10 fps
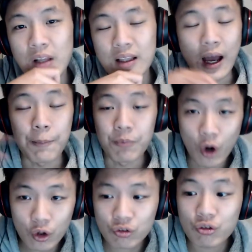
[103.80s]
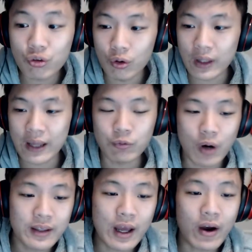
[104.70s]
like I'm not sure. Like
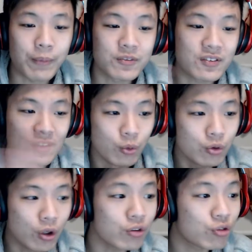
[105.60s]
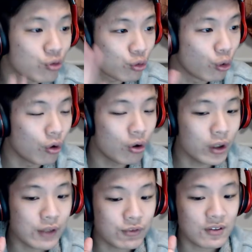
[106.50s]
right now, I'm still not sure
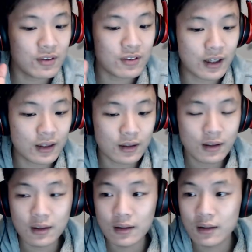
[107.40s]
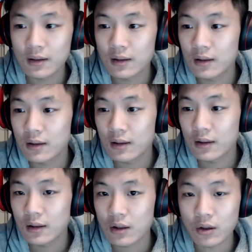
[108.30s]
if this is like
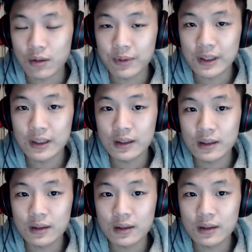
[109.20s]
gonna be